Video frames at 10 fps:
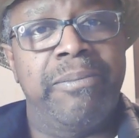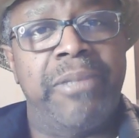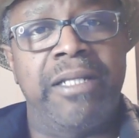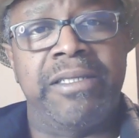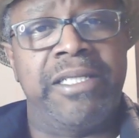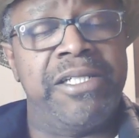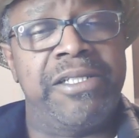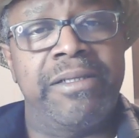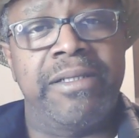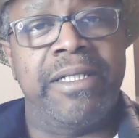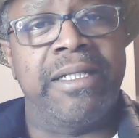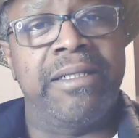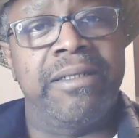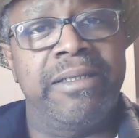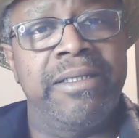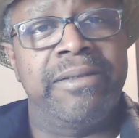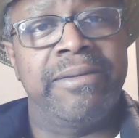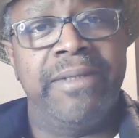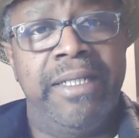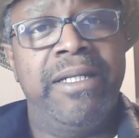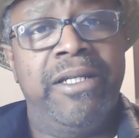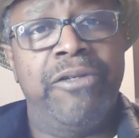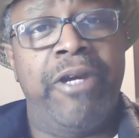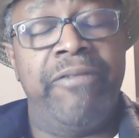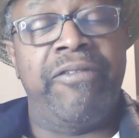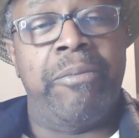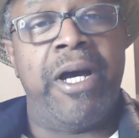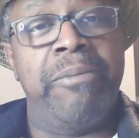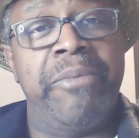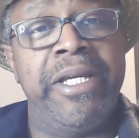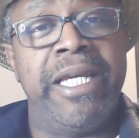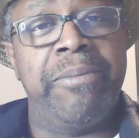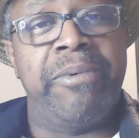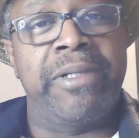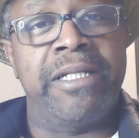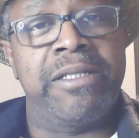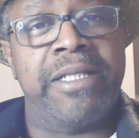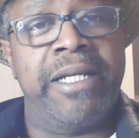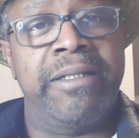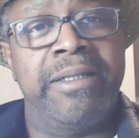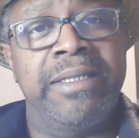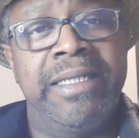politician, and great Vermont beekeeper and educator.